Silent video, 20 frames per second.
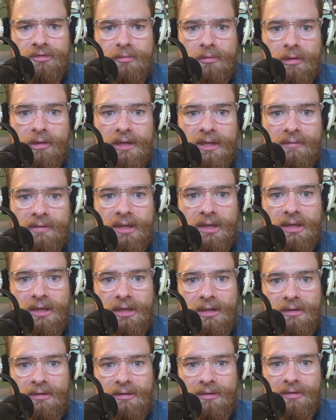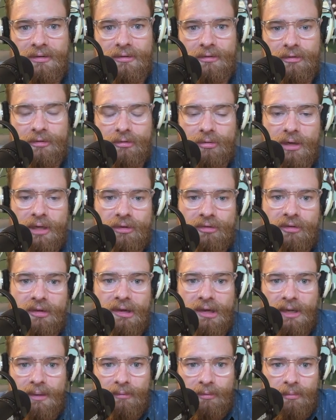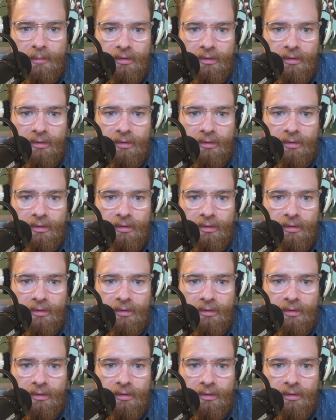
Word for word: living in strange times,